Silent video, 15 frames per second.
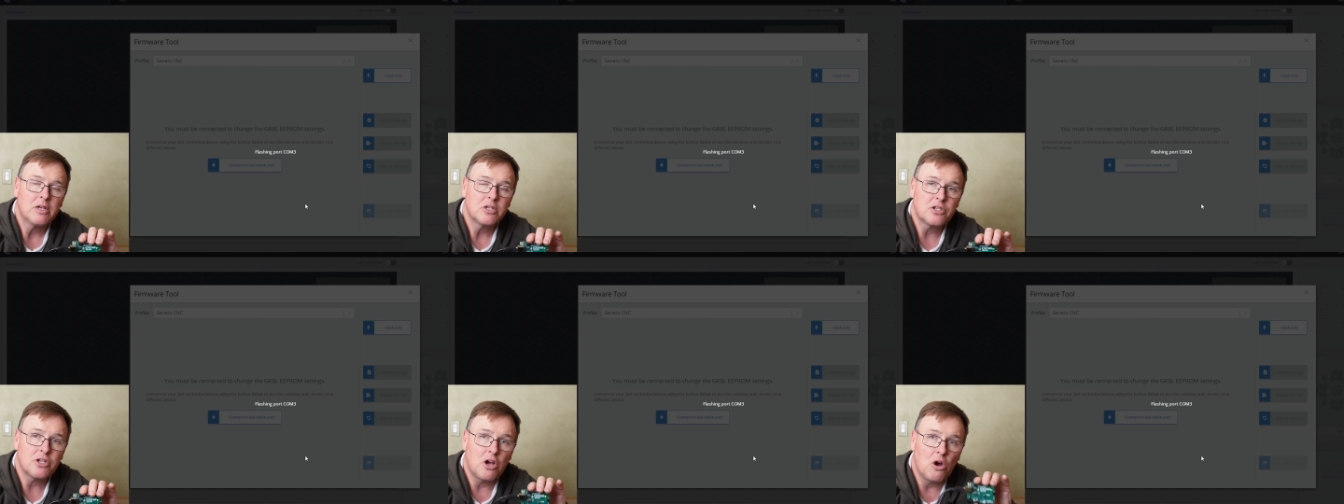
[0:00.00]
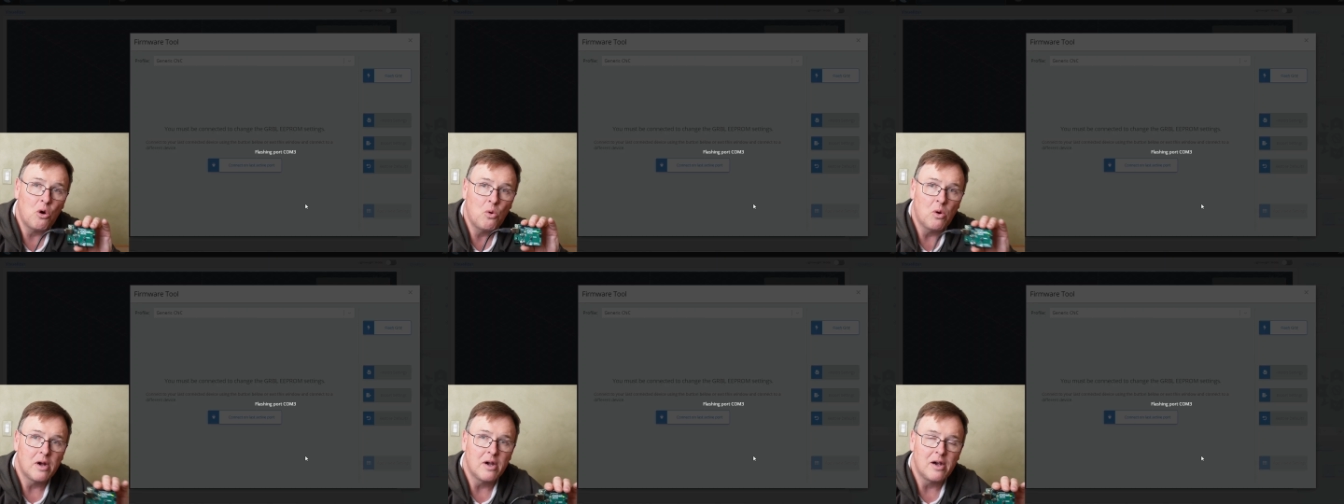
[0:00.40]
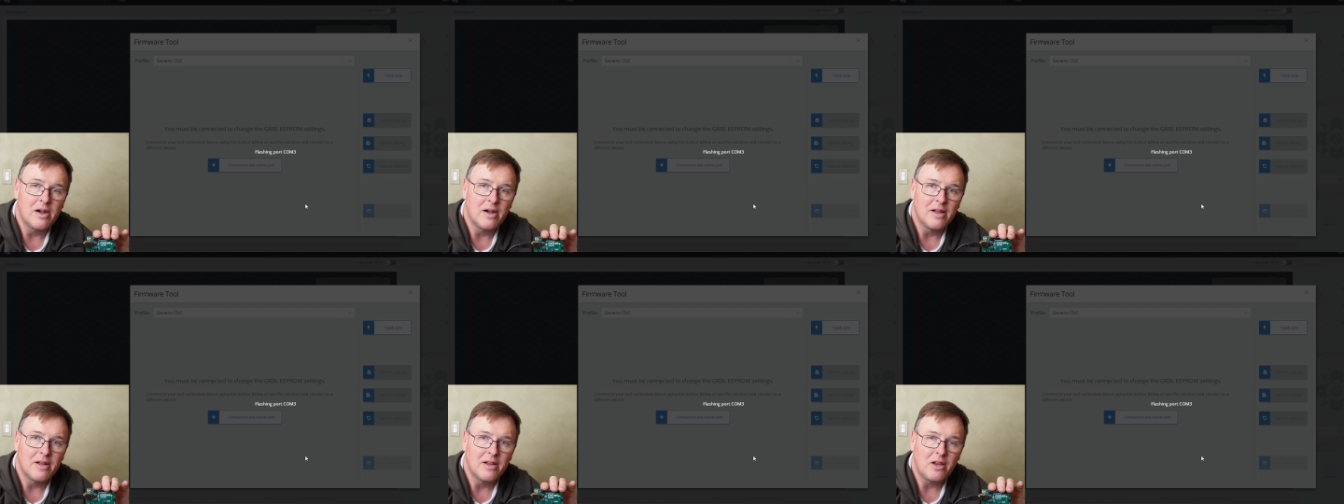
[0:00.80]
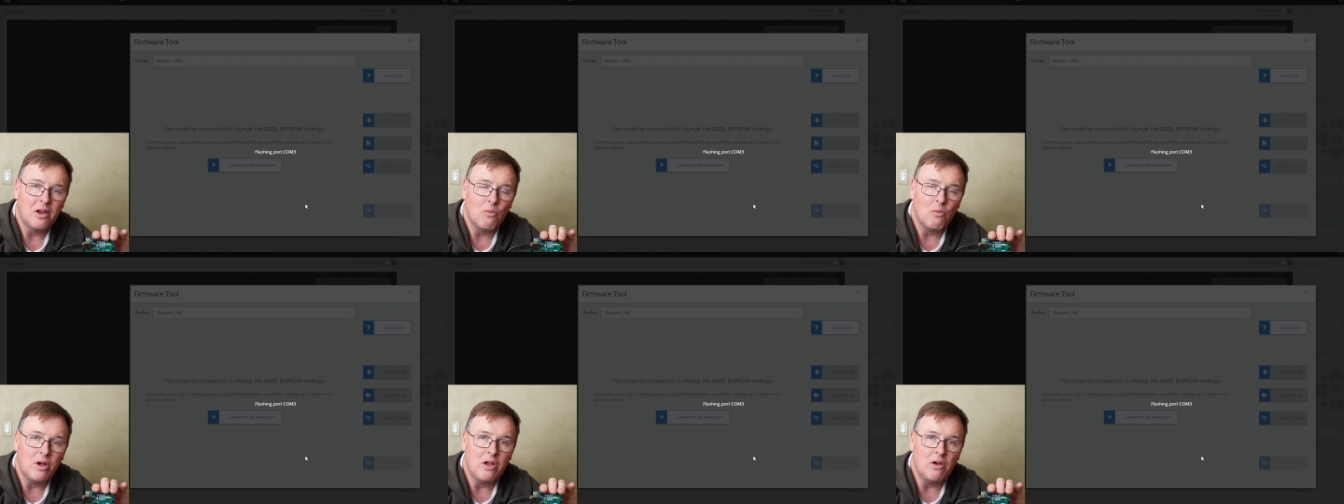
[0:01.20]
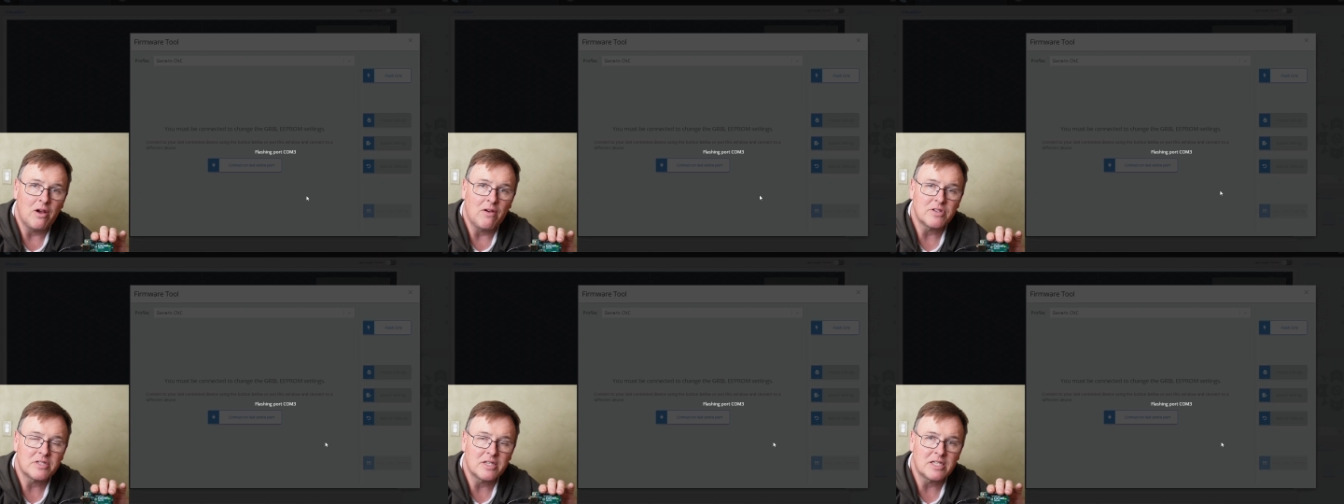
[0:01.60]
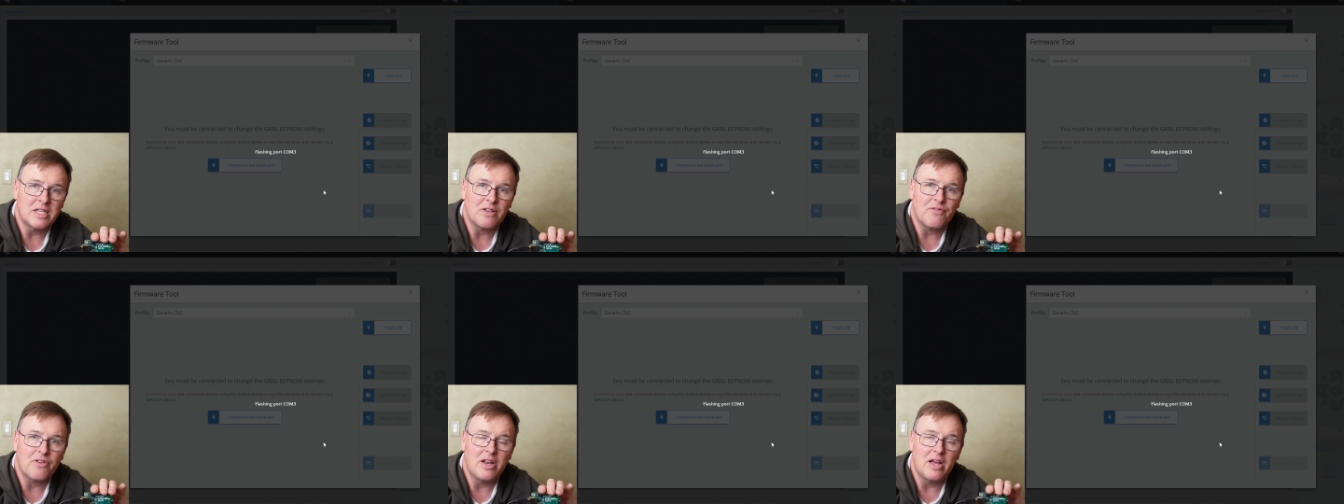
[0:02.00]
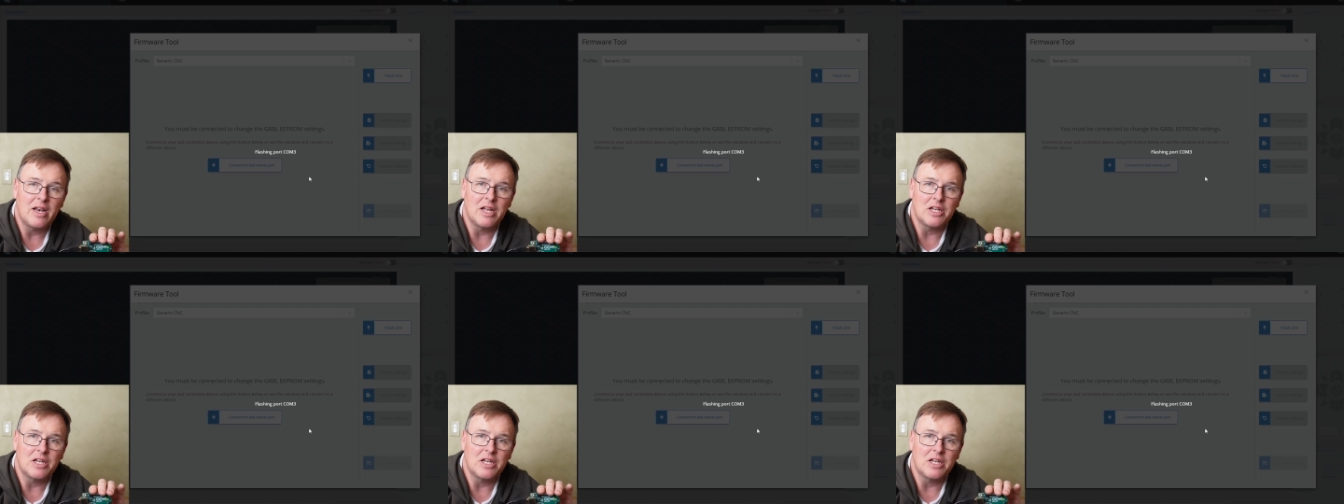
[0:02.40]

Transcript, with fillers: So what you have successfully done